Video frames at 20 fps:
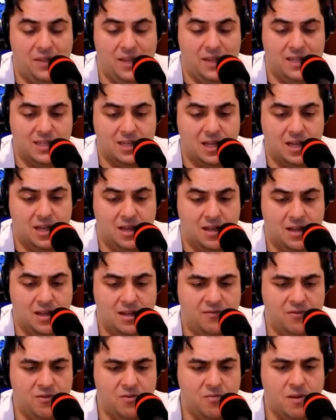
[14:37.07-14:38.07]
That's uh
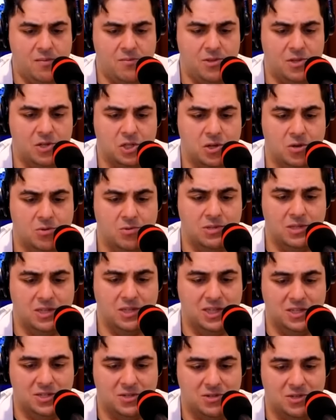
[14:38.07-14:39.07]
if you remember the show
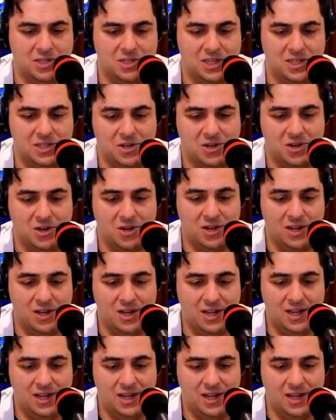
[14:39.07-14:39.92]
Sister Sister,